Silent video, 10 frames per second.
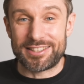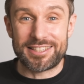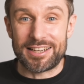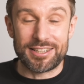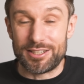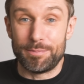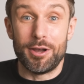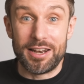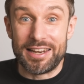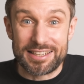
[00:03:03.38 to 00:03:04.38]
the sentence
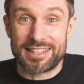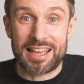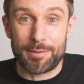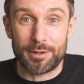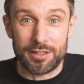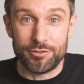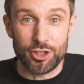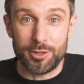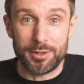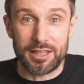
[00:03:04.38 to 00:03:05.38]
Berlin is the capital of
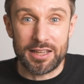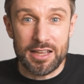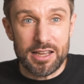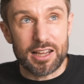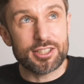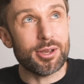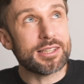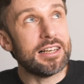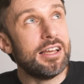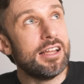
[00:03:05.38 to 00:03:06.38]
Germany. And so it's
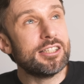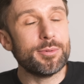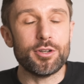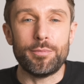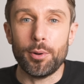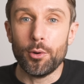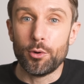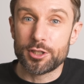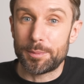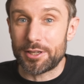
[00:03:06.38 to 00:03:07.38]
learned some sort of
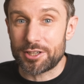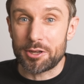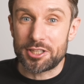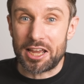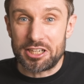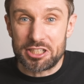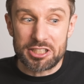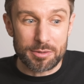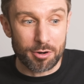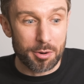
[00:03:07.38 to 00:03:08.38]
plausible associations.
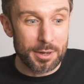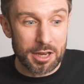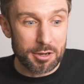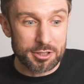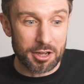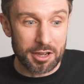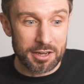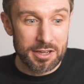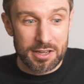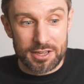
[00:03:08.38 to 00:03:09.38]
It probably knows that I
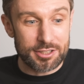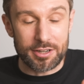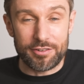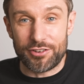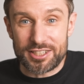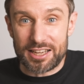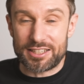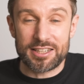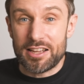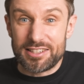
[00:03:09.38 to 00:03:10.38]
studied
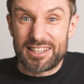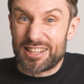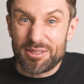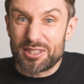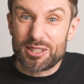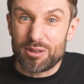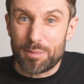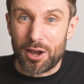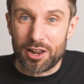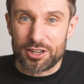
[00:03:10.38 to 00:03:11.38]
physics, did something to do with
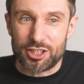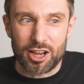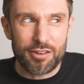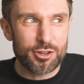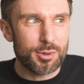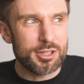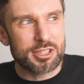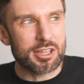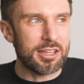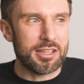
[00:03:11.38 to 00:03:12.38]
biology
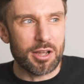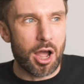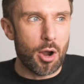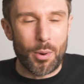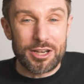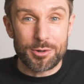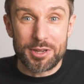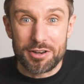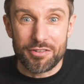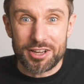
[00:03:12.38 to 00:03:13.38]
afterwards, went to a
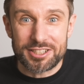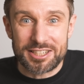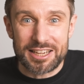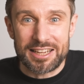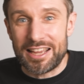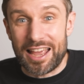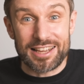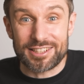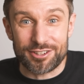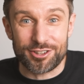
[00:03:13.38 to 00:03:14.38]
university,
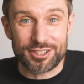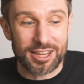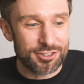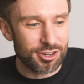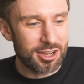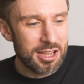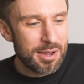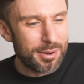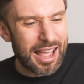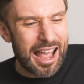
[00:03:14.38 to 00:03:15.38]
etc., etc.,
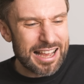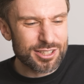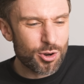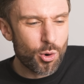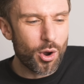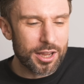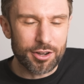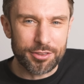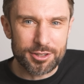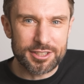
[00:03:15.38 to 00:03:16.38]
but it hasn't quite got
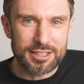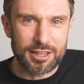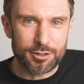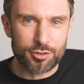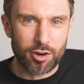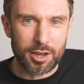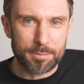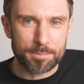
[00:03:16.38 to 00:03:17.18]
those details right.